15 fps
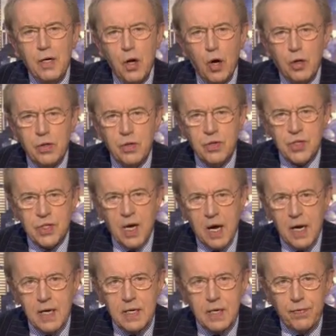non
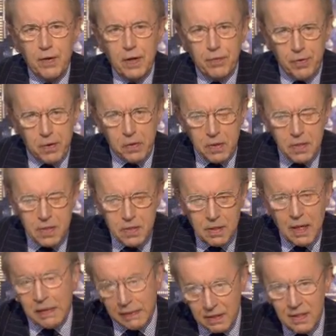scientific viewers,
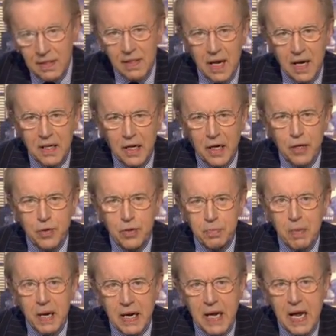that includes
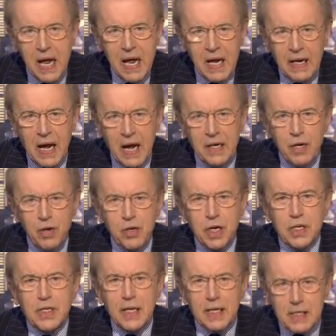me, can you
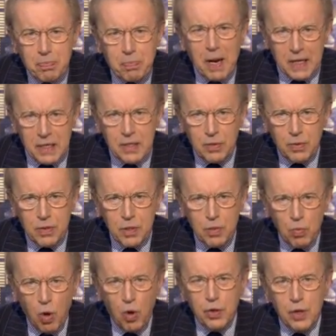just explain to us
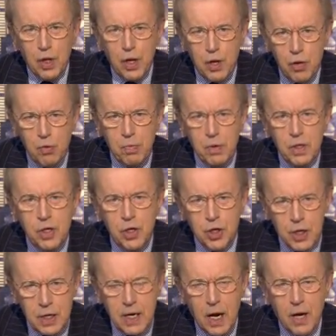what the human
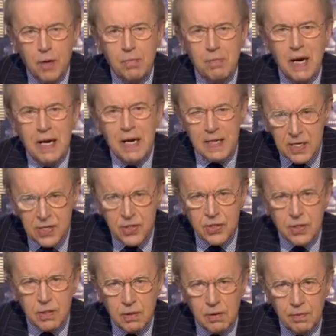genome
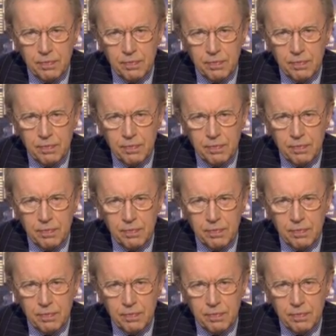is?